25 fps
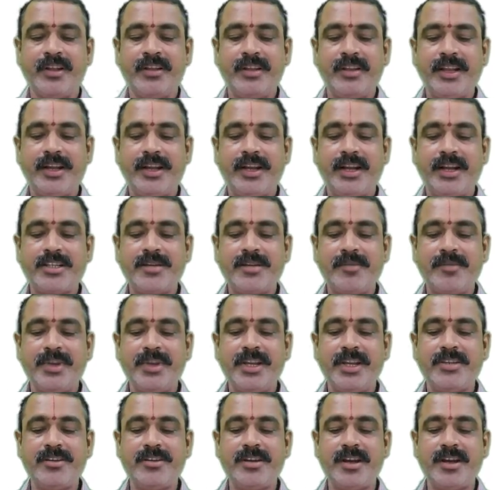The customer
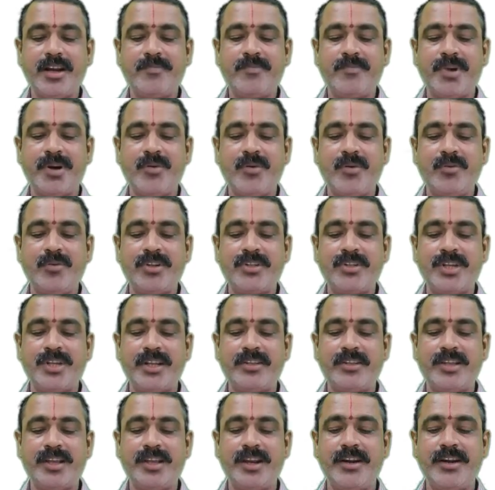is not bound to
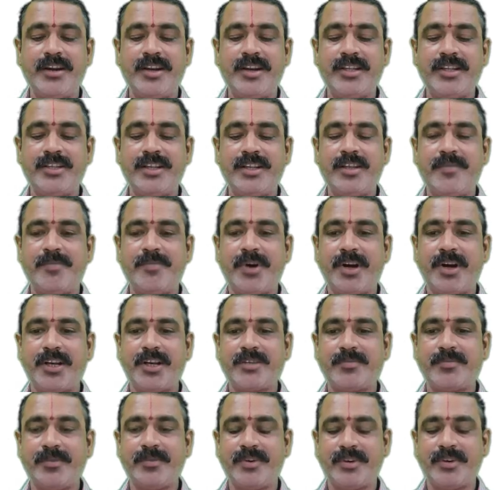check the entries in the
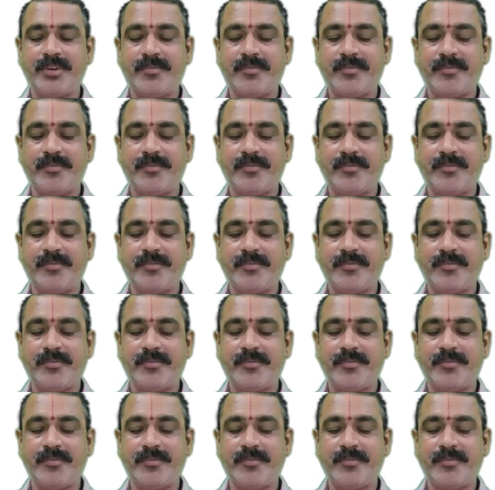passbook.